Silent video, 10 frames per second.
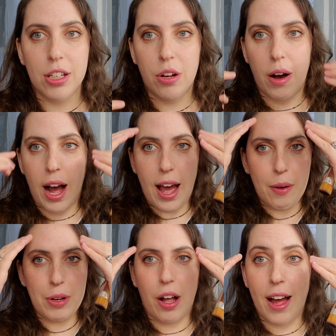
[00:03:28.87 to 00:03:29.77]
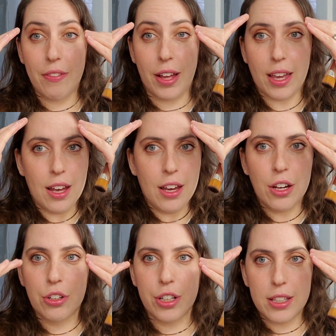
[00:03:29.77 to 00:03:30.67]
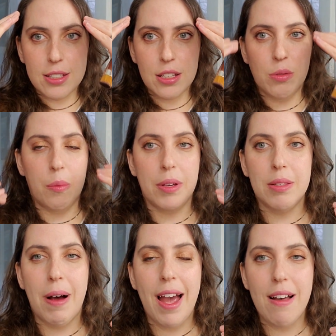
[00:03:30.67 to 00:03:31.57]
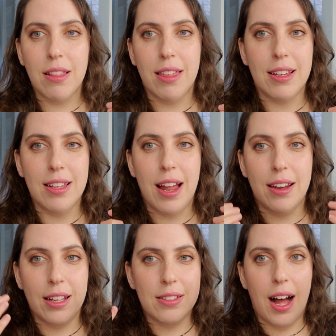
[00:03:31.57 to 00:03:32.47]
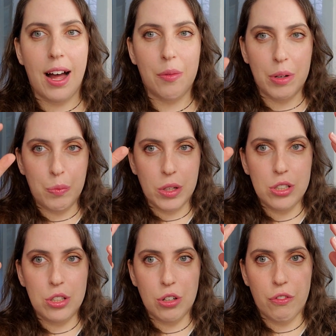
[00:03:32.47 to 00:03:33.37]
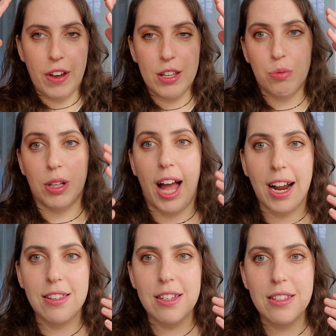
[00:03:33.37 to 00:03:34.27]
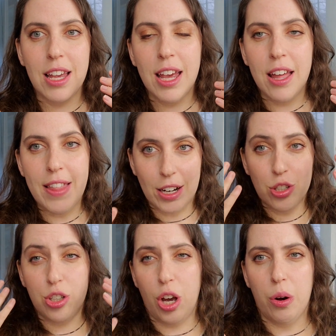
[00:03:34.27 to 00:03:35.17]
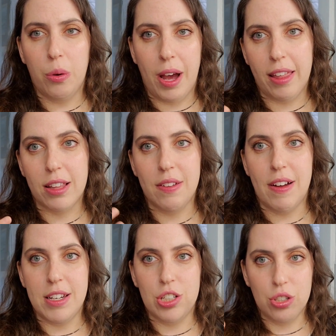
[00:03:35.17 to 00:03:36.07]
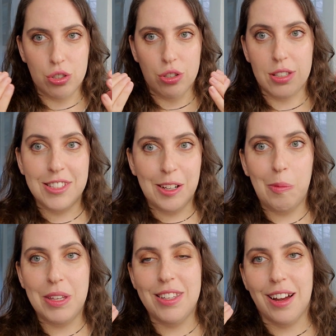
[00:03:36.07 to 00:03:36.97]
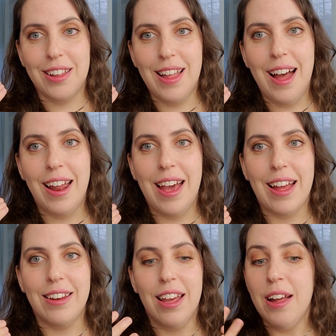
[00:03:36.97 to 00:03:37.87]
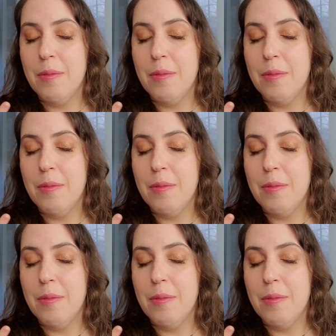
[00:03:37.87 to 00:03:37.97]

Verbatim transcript: You know, we all have like creases when we smile and things and it's not when, once your face relaxes that should go away like the foundation shouldn't still be stuck in that and